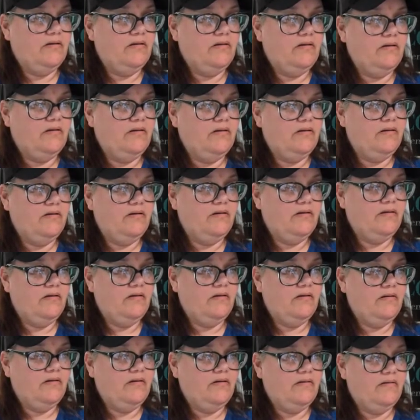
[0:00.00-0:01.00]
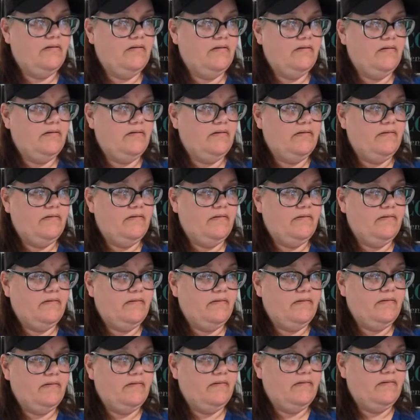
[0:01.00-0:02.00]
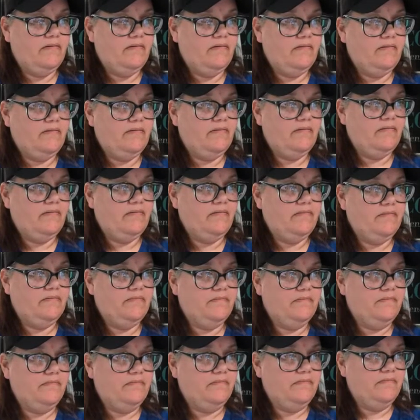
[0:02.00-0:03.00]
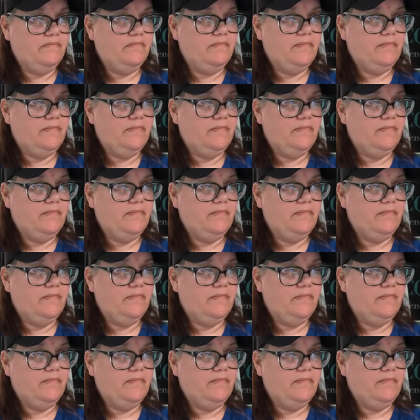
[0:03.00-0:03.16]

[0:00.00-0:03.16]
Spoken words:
[no speech]